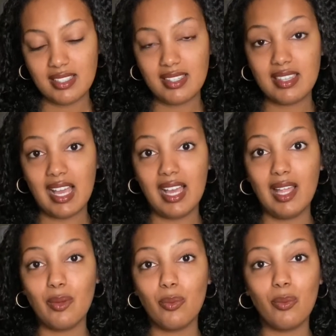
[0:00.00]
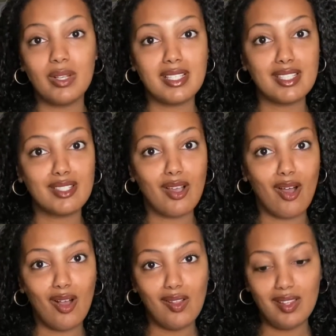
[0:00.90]
that was
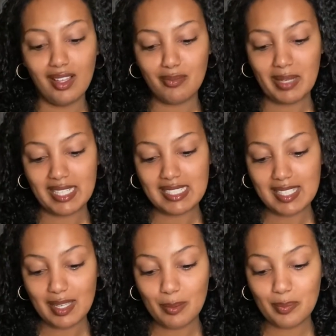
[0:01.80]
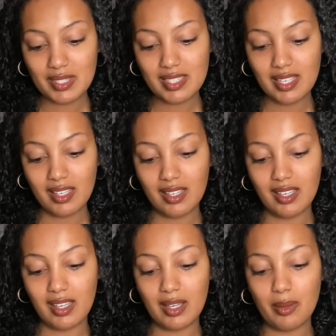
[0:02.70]
all of my tips
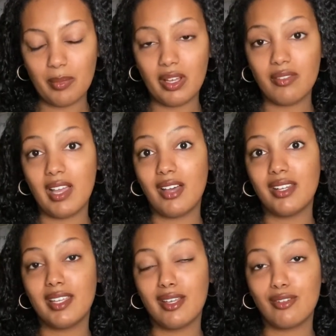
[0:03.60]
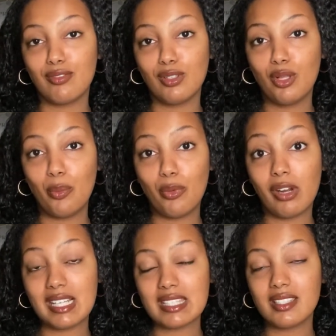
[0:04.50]
of how to care for low
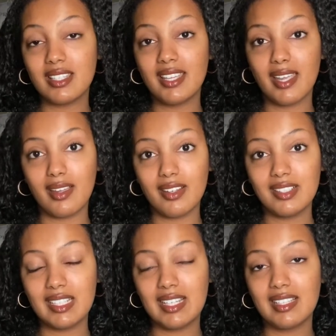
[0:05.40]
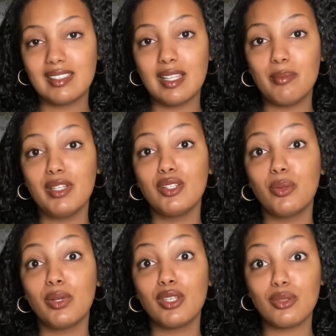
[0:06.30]
porosity hair. Let me know
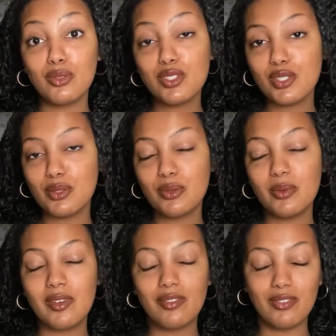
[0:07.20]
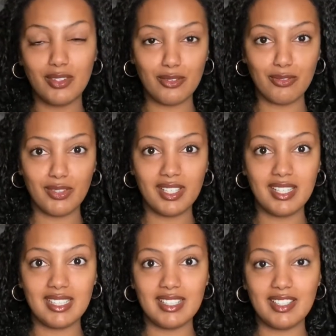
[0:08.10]
what you do. Feel free
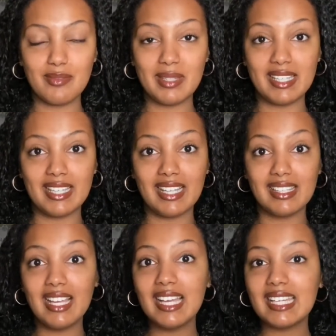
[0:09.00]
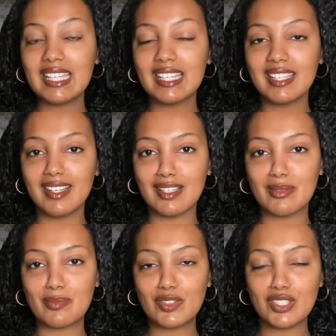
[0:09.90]
to leave me a like,
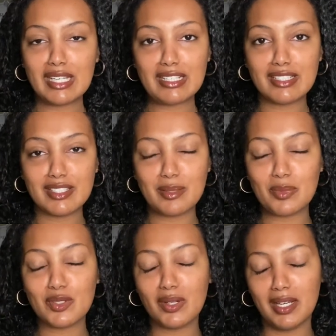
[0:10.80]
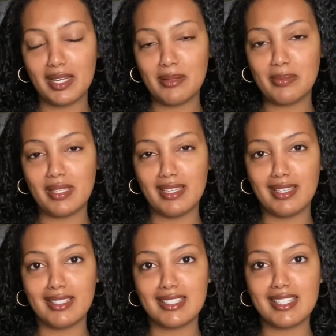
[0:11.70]
share, subscribe,
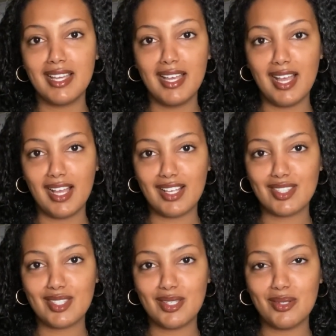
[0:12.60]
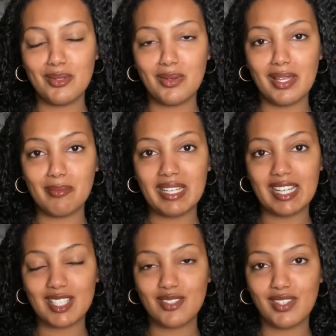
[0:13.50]
and I'll see you in my
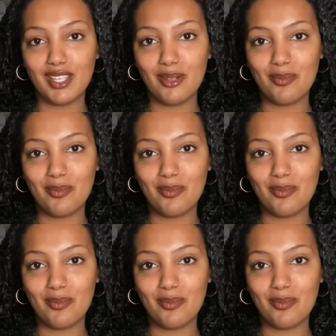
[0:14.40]
next video.